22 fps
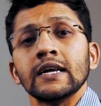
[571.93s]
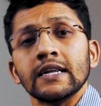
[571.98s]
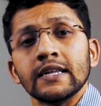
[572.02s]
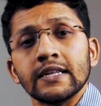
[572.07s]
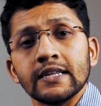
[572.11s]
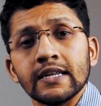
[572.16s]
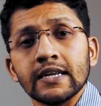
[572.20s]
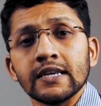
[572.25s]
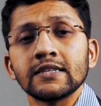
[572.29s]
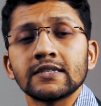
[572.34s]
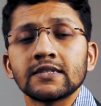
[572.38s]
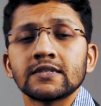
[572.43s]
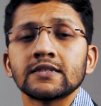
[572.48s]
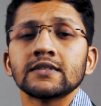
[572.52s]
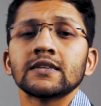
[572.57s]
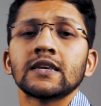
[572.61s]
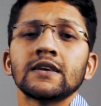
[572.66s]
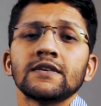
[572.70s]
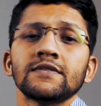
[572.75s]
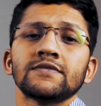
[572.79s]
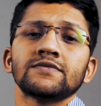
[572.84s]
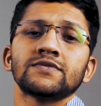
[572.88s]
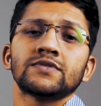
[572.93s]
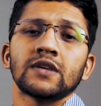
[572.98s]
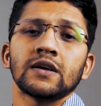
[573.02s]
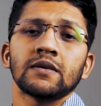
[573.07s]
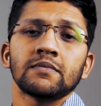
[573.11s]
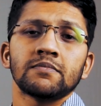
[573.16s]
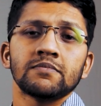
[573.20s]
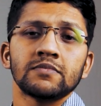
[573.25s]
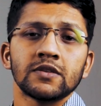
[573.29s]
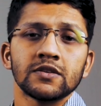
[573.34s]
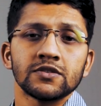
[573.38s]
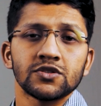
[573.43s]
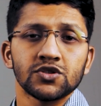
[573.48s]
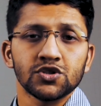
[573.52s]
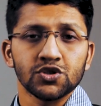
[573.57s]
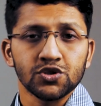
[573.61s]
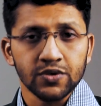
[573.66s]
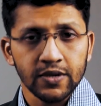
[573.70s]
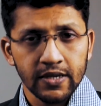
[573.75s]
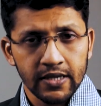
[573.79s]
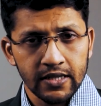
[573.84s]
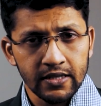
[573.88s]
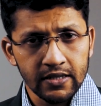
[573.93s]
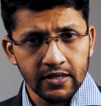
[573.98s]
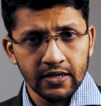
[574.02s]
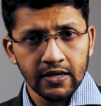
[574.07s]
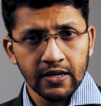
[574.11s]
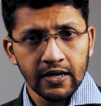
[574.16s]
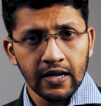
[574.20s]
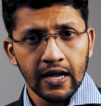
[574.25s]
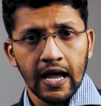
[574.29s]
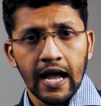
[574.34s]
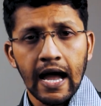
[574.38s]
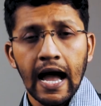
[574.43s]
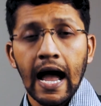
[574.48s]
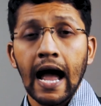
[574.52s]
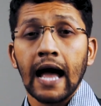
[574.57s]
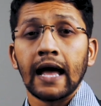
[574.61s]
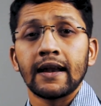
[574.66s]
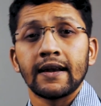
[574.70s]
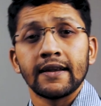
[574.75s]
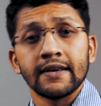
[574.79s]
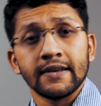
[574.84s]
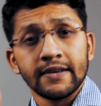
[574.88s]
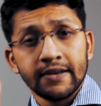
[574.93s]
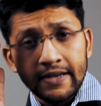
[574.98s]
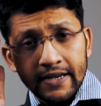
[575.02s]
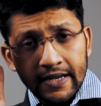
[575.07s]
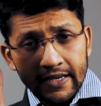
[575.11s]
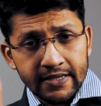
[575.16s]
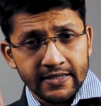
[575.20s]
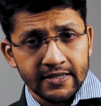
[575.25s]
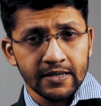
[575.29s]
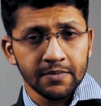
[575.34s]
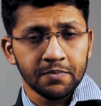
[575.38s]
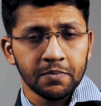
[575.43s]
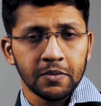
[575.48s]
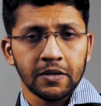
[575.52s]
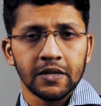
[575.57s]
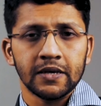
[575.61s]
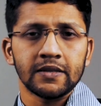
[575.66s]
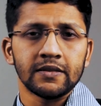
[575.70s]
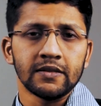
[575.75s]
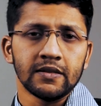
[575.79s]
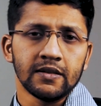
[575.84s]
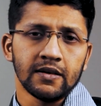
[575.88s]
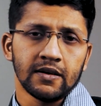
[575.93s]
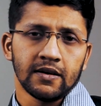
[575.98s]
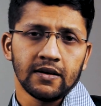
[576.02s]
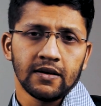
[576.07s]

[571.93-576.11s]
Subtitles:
This gives them the strength and a discipline